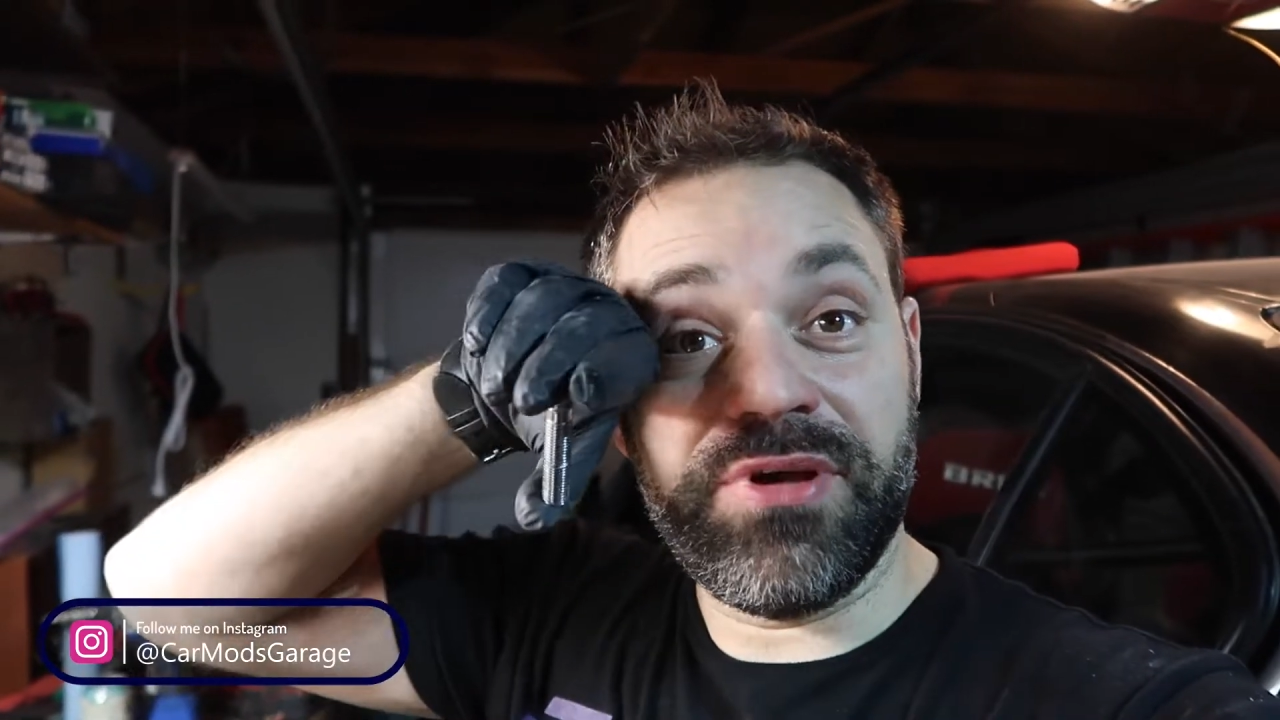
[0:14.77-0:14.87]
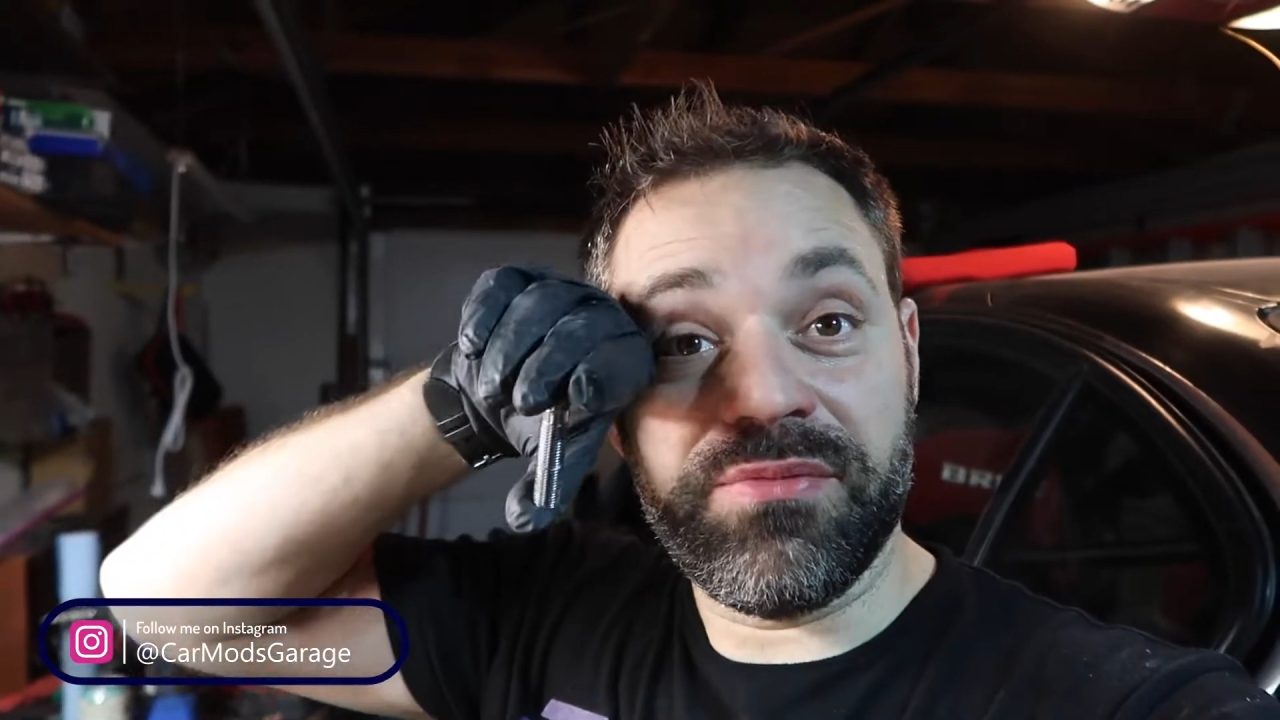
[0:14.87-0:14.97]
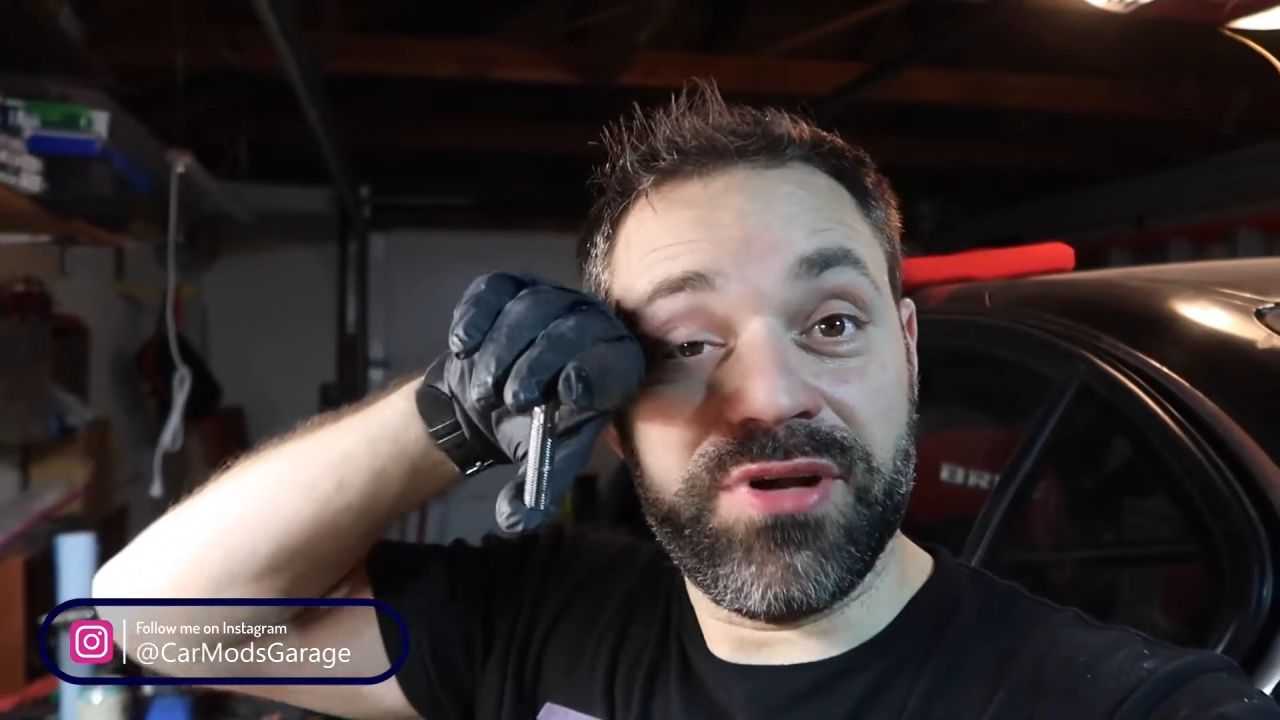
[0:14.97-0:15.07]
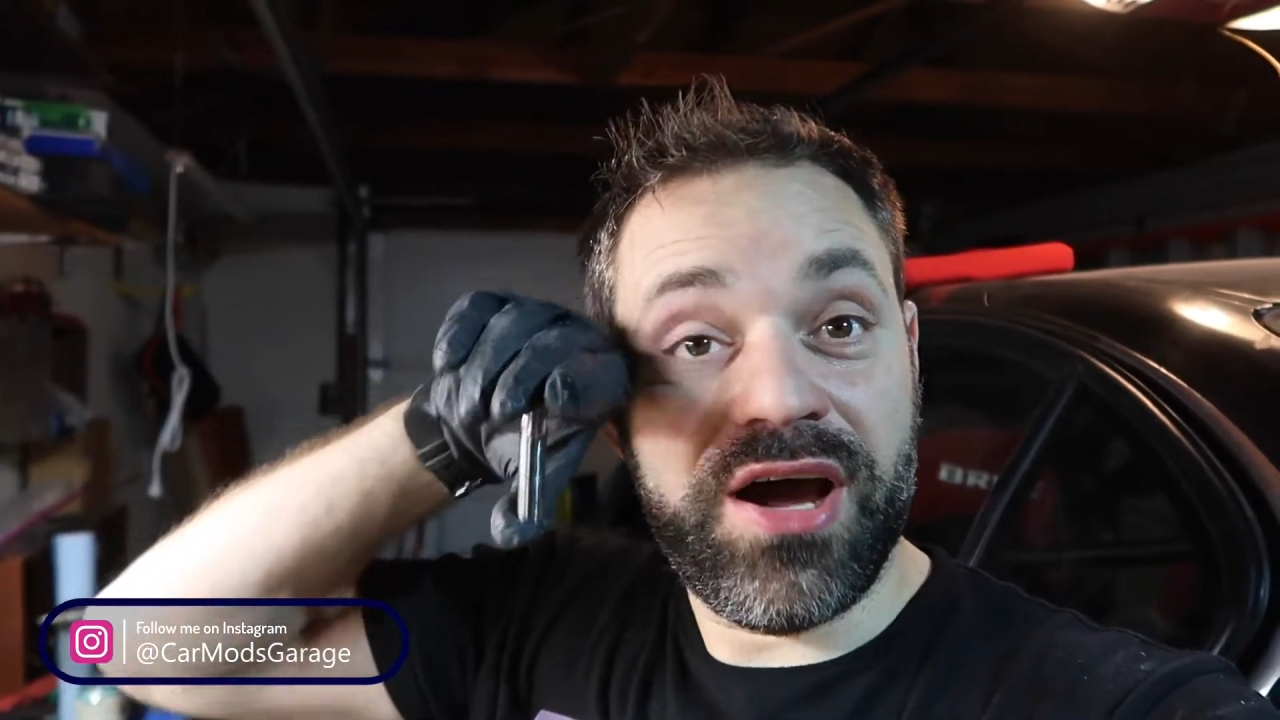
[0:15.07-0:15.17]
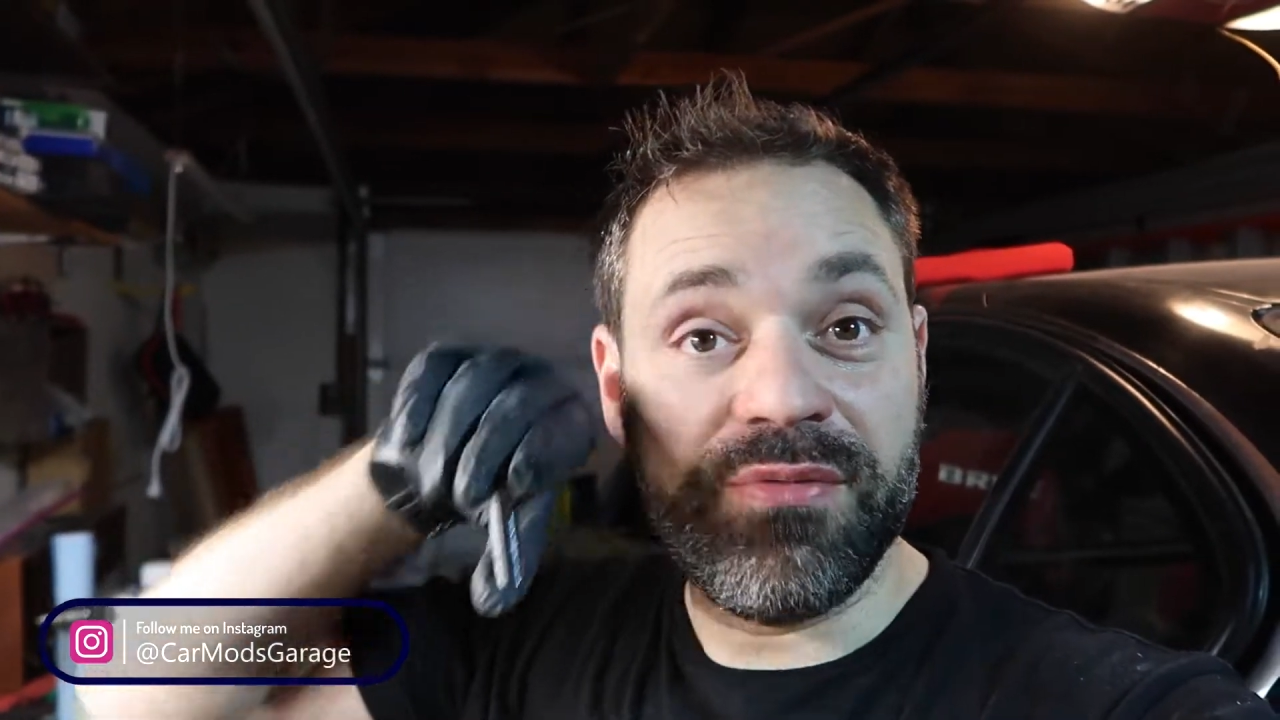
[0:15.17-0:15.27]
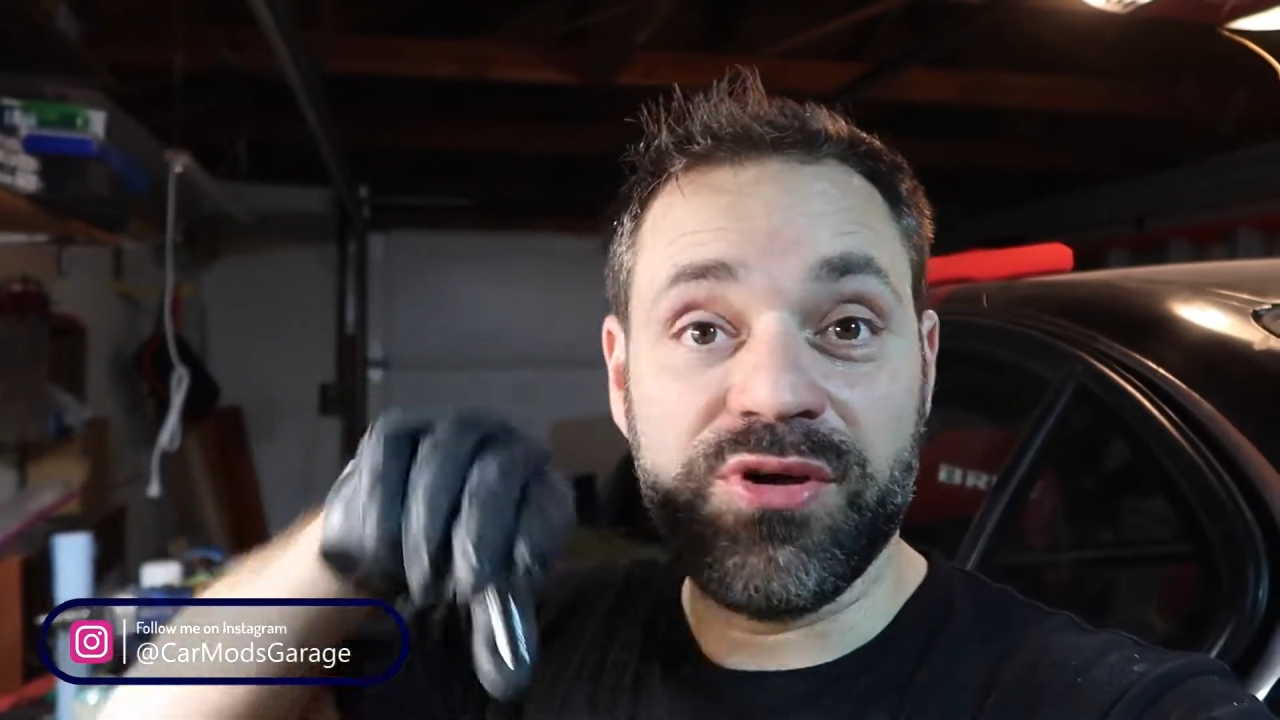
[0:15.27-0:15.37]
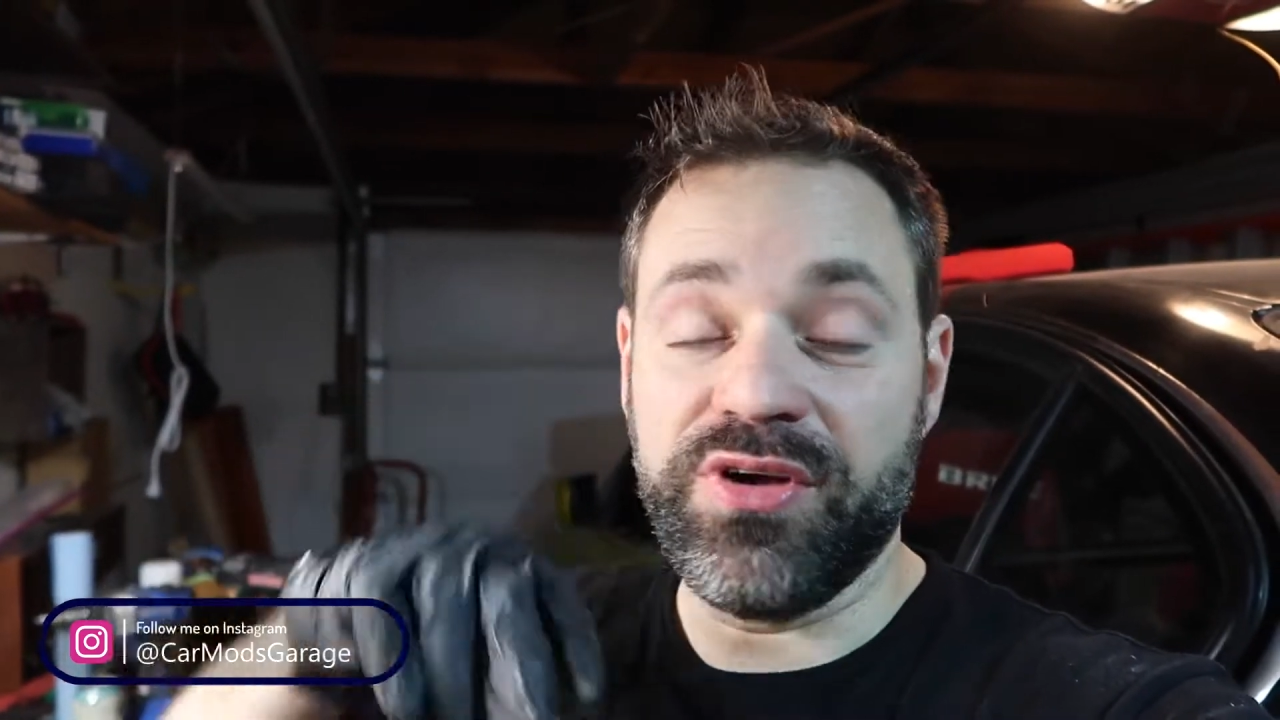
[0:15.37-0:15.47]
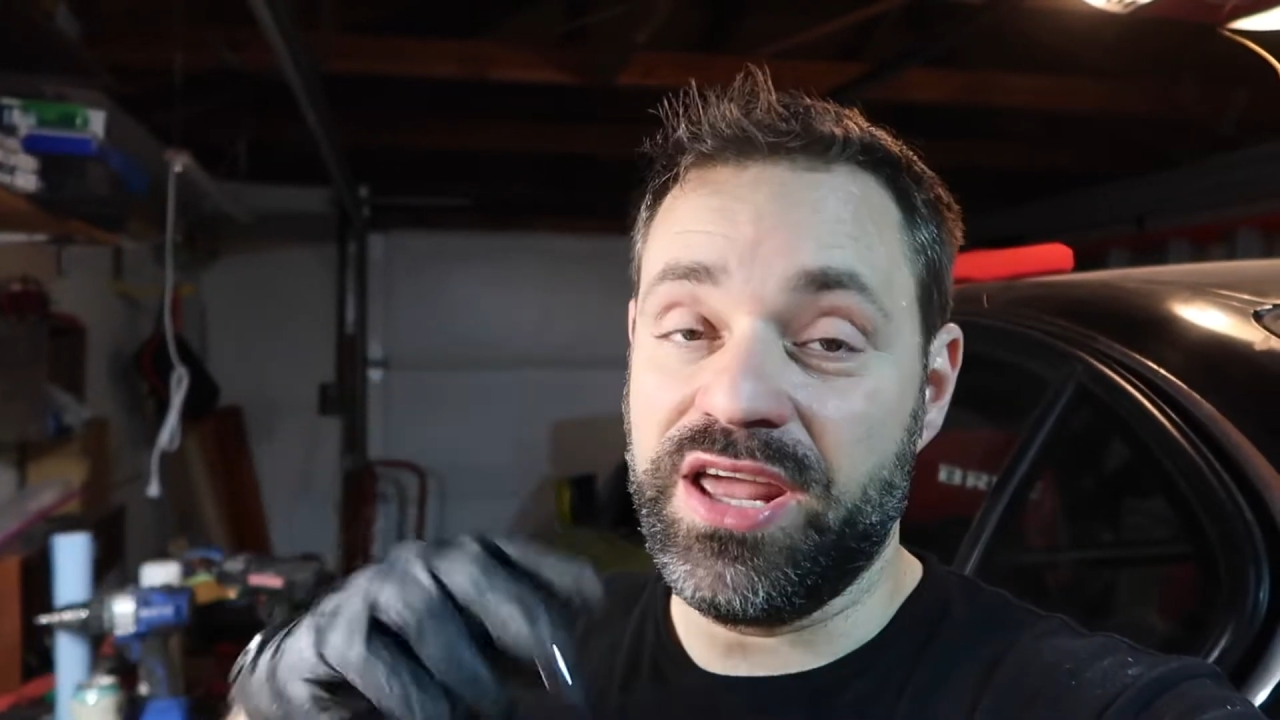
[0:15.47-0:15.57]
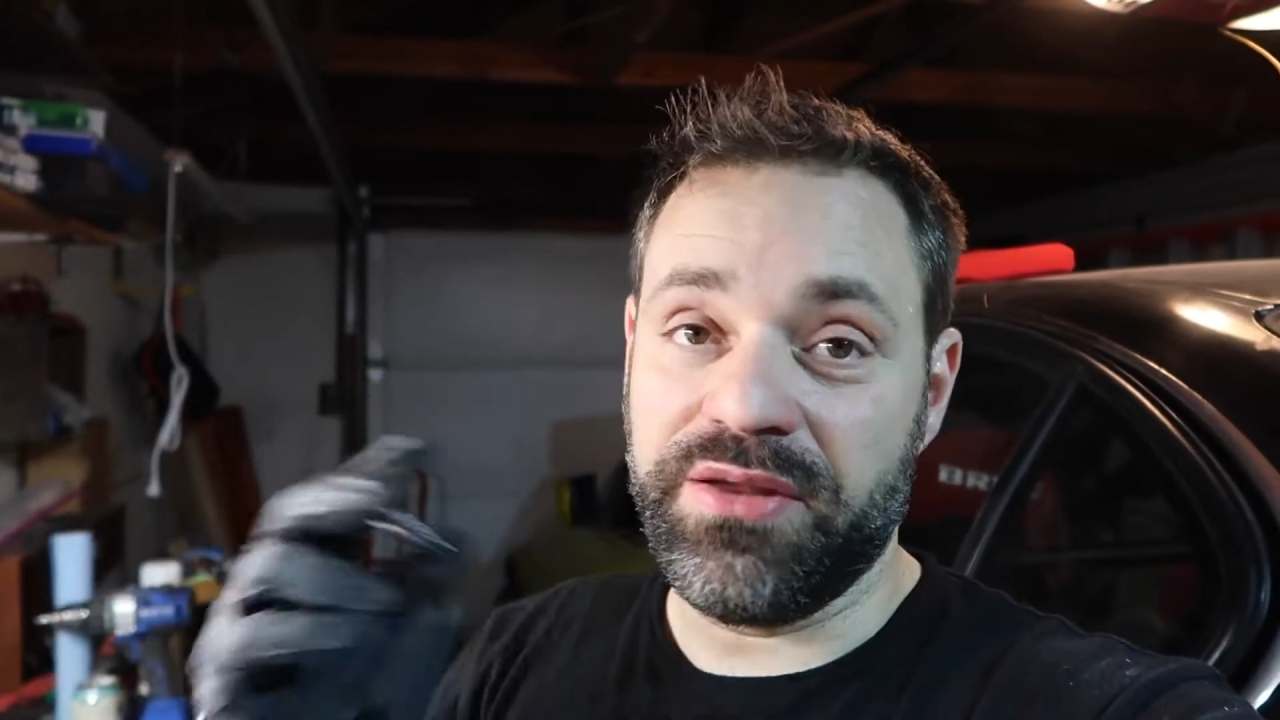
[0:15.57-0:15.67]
BMW,